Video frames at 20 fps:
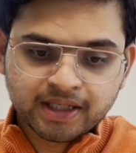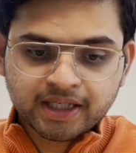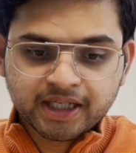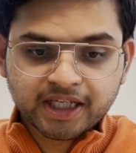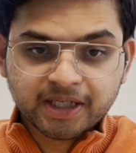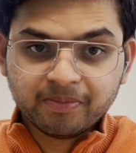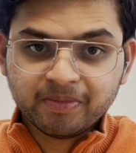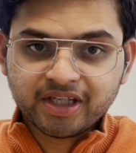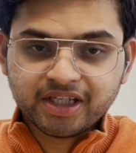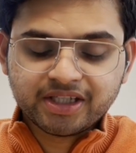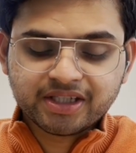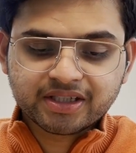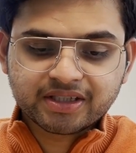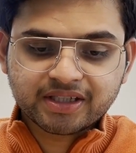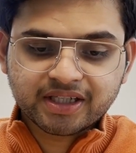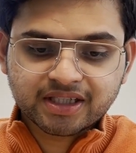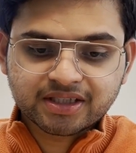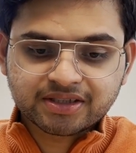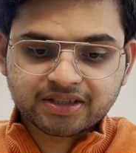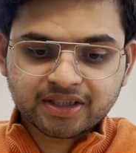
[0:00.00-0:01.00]
Immediate
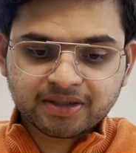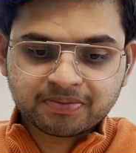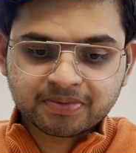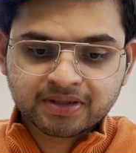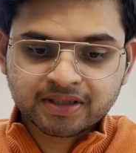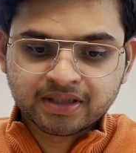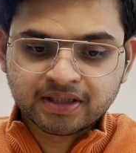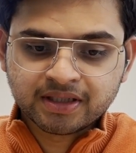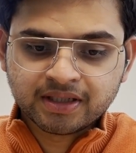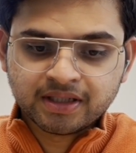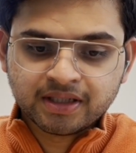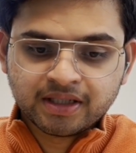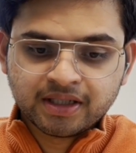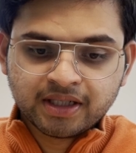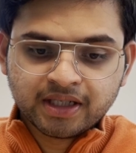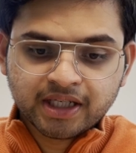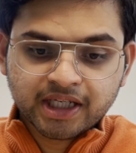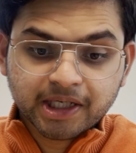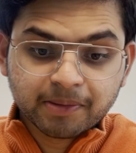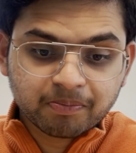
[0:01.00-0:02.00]
next steps.
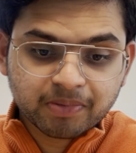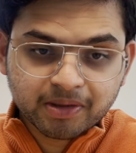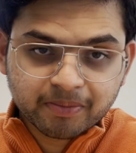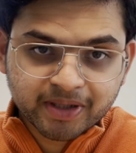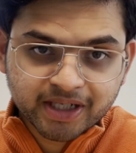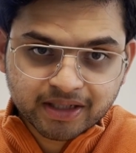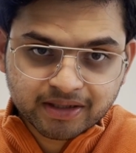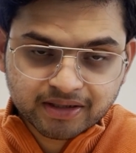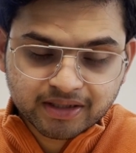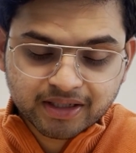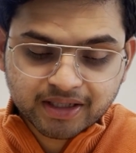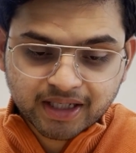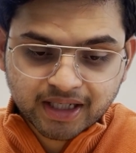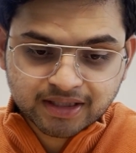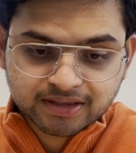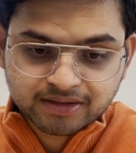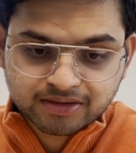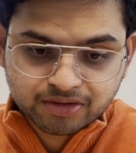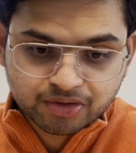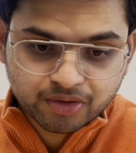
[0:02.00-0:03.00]
Implement the
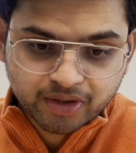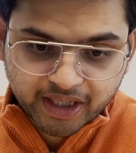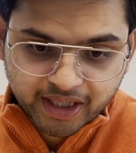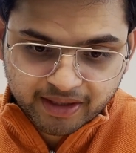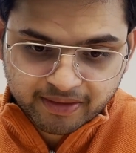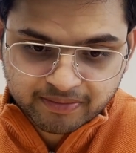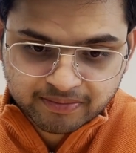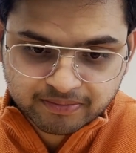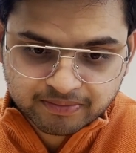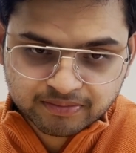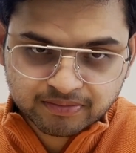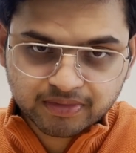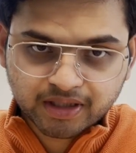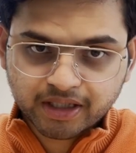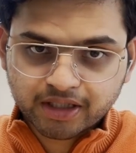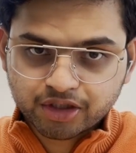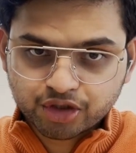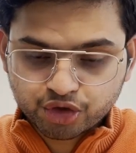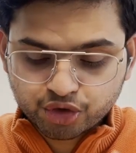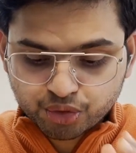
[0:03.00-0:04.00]
task today.
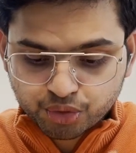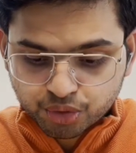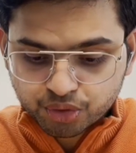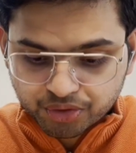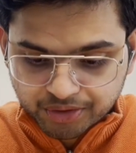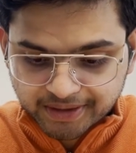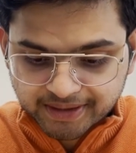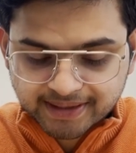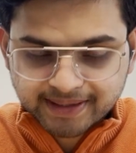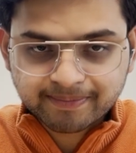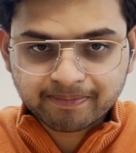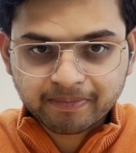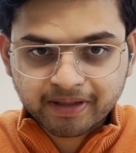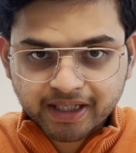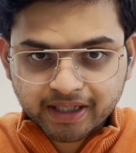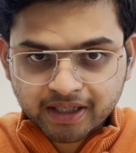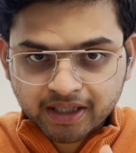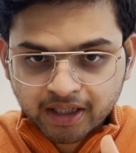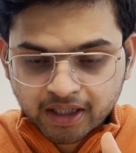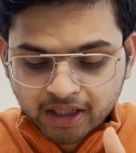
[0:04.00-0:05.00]
Like, use this
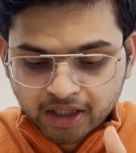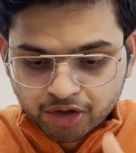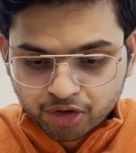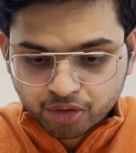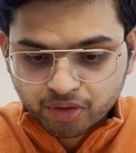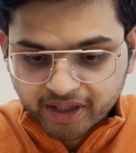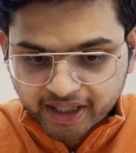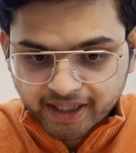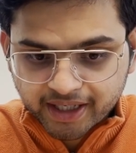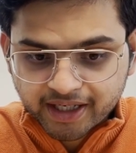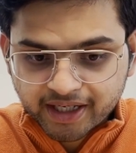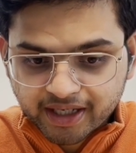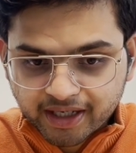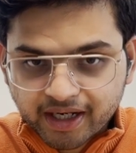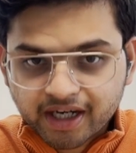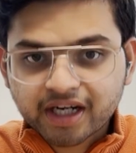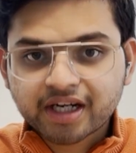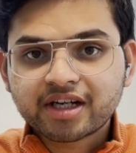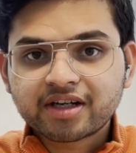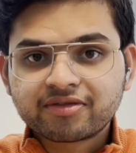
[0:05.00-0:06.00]
template today
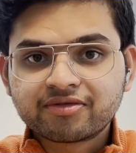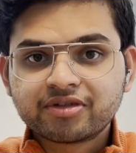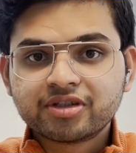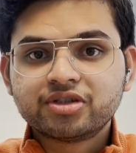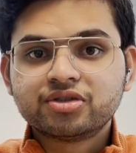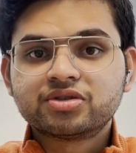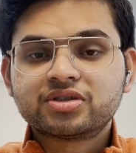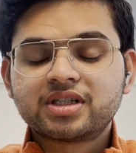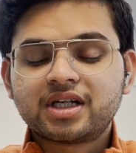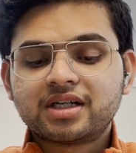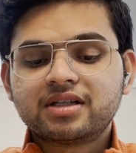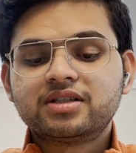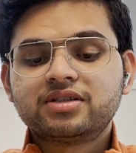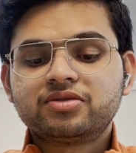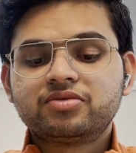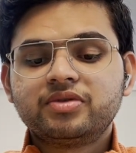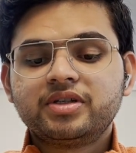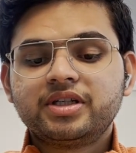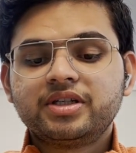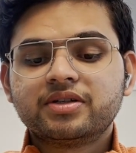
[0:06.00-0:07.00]
right after you start this
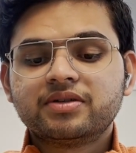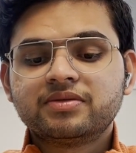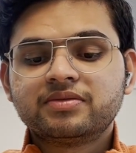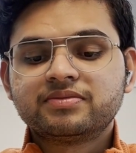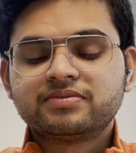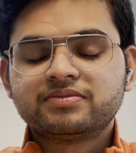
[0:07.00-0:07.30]
video.